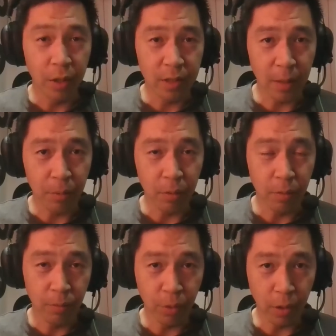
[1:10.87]
for
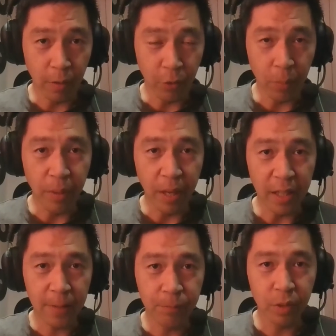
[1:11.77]
example, for for a
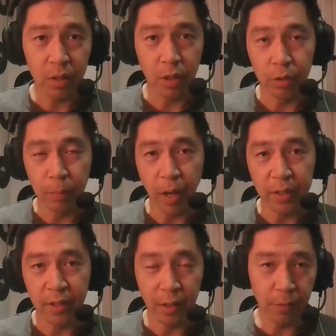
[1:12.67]
bank, so
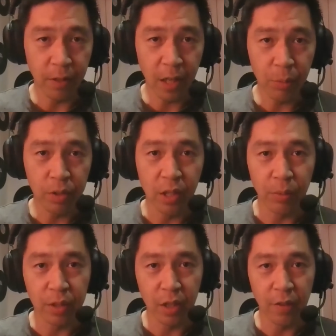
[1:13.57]
deposits at the Fed, which
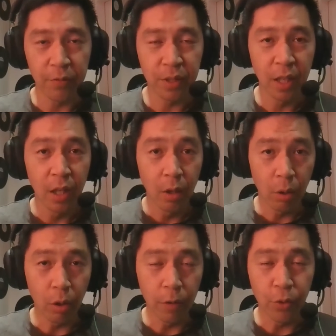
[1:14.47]
are reserves,
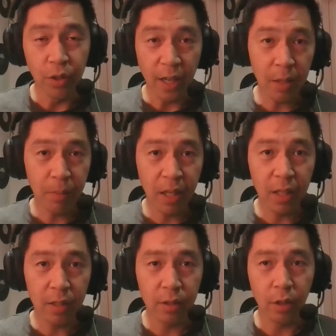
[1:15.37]
or if you're not a
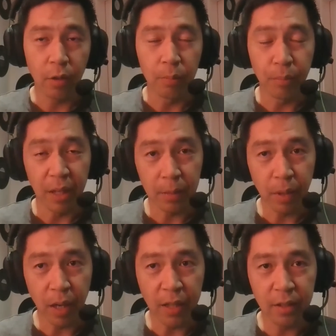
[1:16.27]
bank, so bank
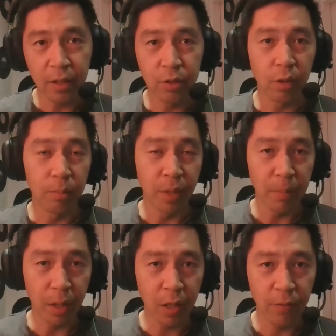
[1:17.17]
deposits or
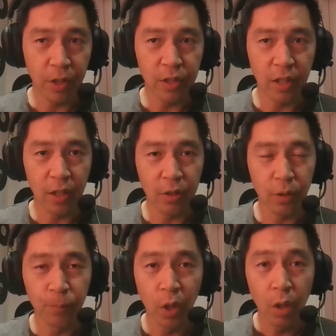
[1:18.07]
money market fund
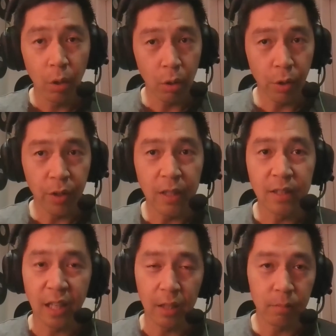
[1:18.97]
shares, or
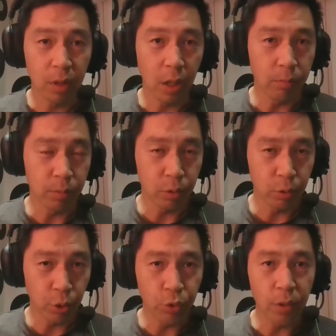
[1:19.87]
things like you know
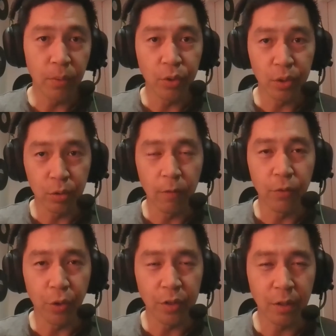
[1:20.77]
treasury bills and so
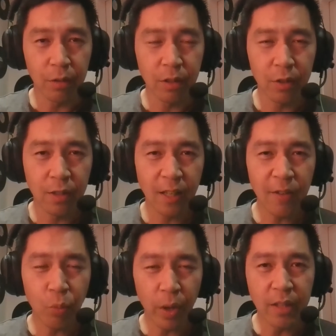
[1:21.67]
forth. So there's there's a
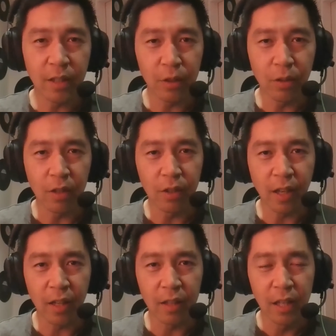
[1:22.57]
lot of ways that you can
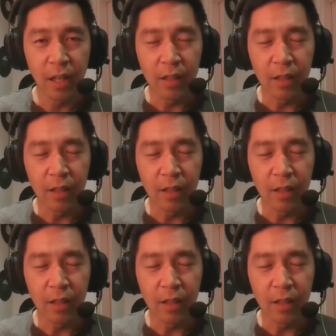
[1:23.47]
look at